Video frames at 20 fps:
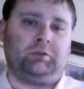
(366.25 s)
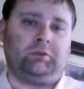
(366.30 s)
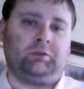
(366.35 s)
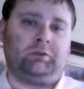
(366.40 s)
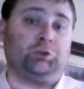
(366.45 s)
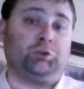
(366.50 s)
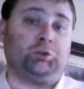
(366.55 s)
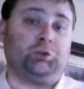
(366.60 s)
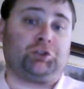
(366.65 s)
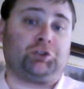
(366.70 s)

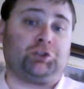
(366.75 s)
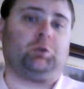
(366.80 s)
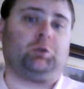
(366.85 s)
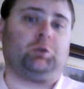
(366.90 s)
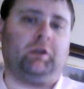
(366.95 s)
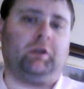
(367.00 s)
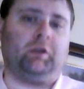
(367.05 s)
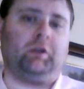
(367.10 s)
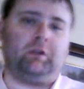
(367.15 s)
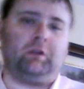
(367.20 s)
could
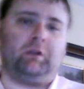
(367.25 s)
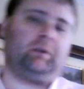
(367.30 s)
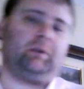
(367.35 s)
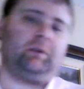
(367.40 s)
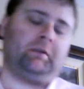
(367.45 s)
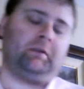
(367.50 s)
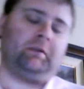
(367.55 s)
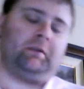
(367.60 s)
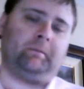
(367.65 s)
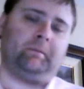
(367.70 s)
destroy the earth,